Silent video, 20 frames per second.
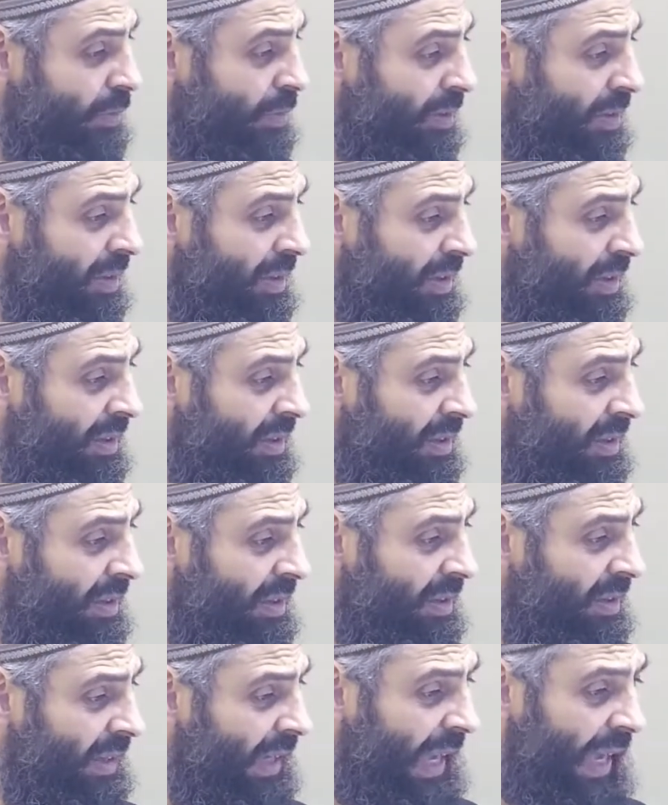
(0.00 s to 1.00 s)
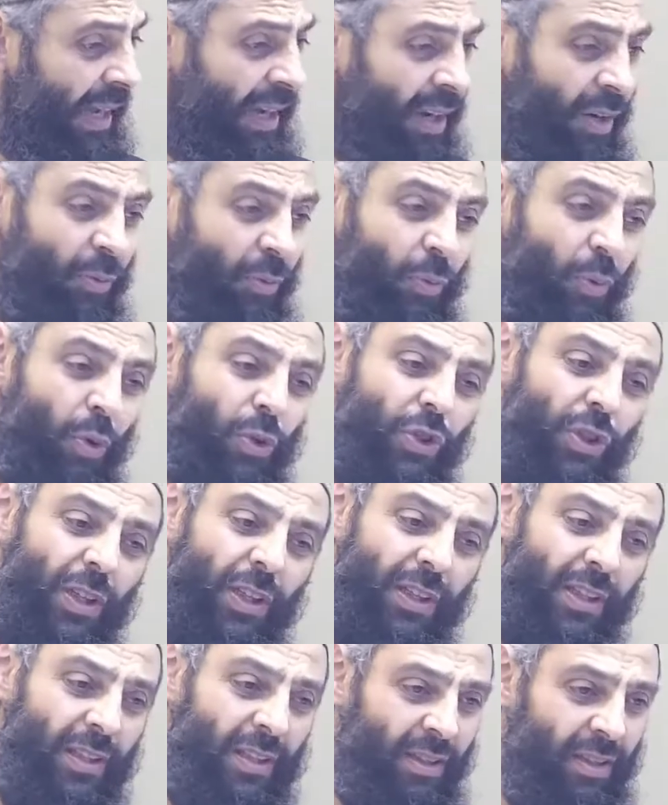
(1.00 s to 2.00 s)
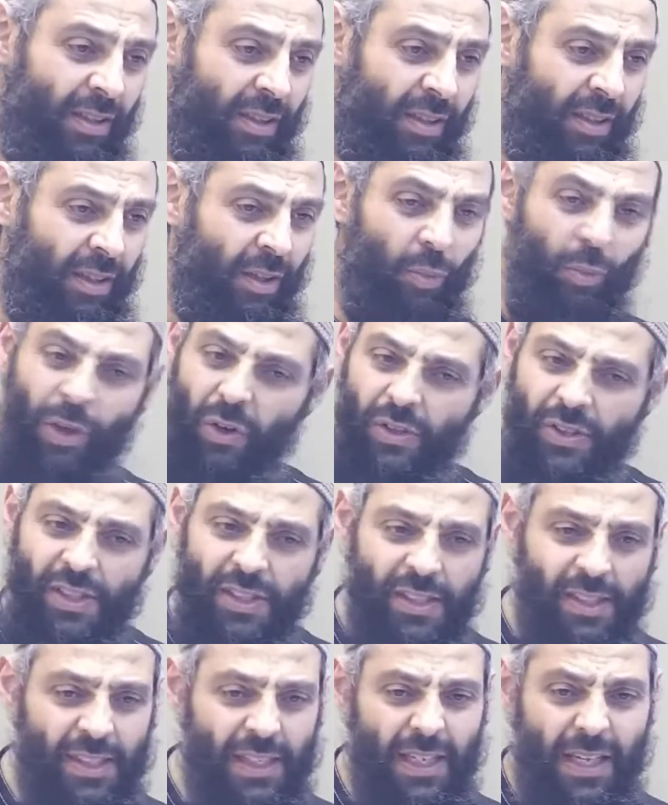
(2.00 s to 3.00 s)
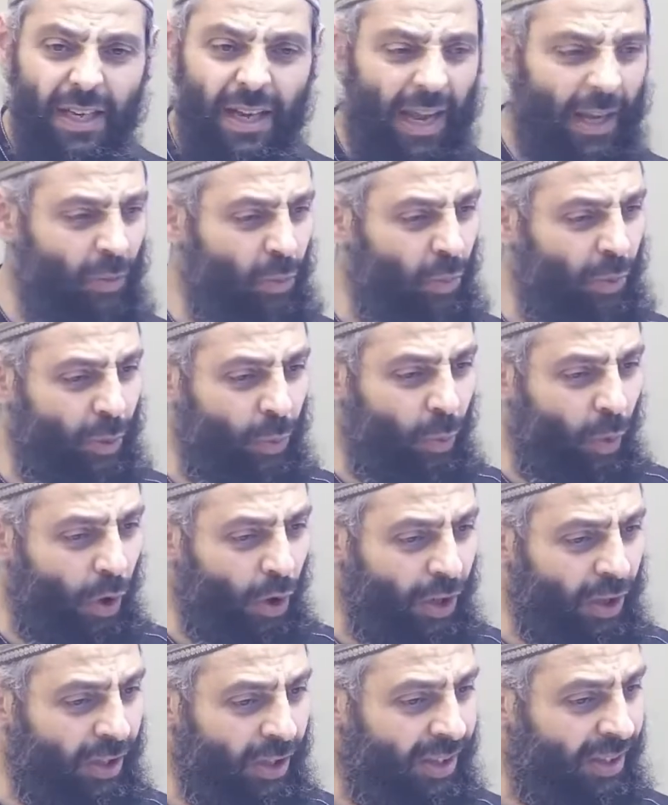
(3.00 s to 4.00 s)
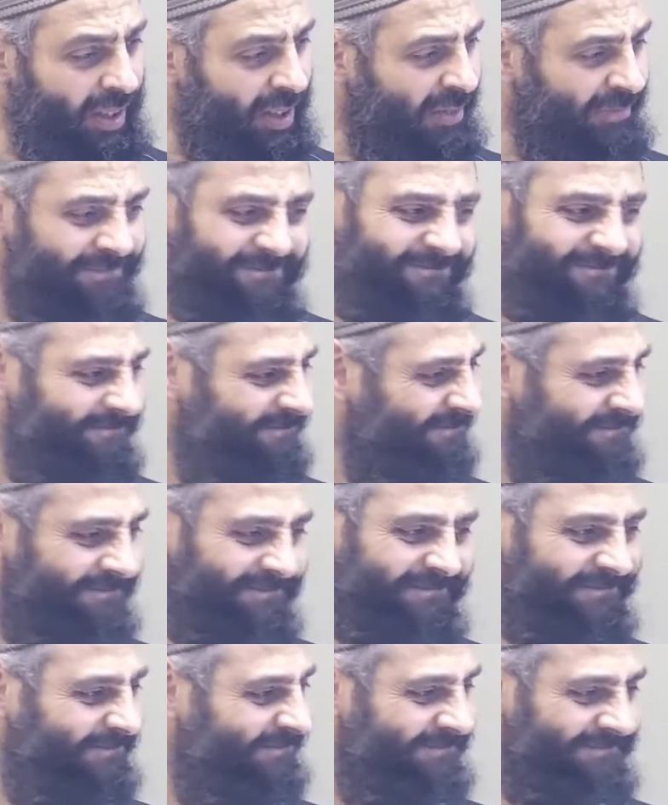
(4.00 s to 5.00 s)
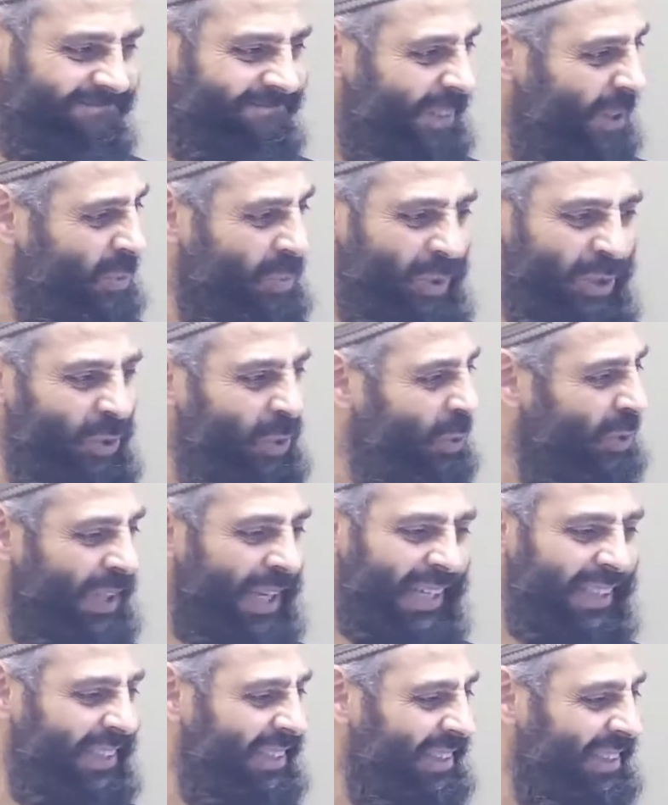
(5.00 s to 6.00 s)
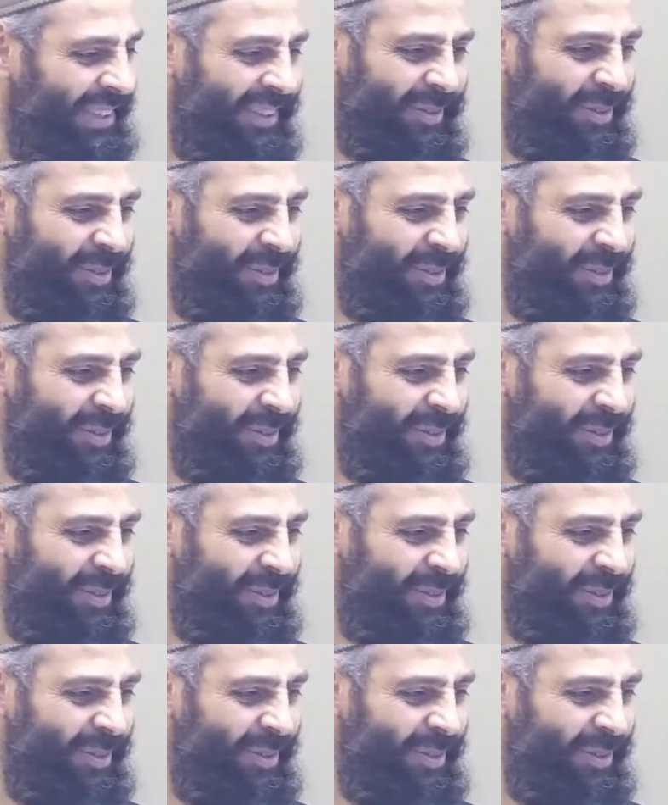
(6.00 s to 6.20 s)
life, and unfortunately, we are sincere and we work but we don't get